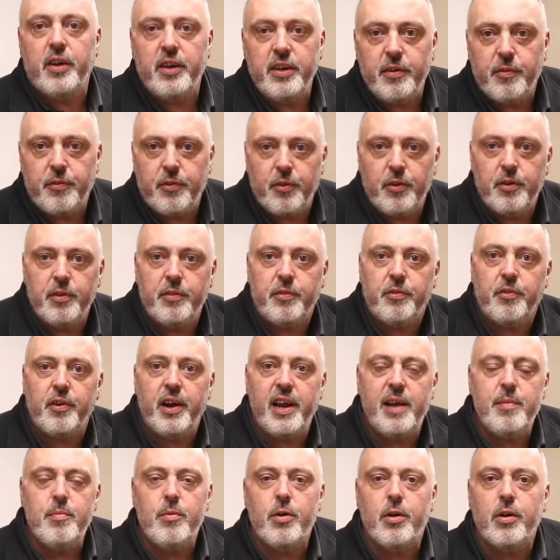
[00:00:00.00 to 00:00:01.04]
than the front
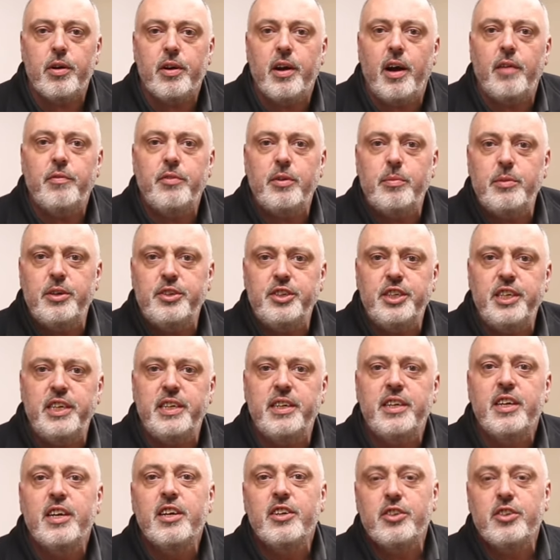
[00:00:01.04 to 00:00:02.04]
framework of the machine,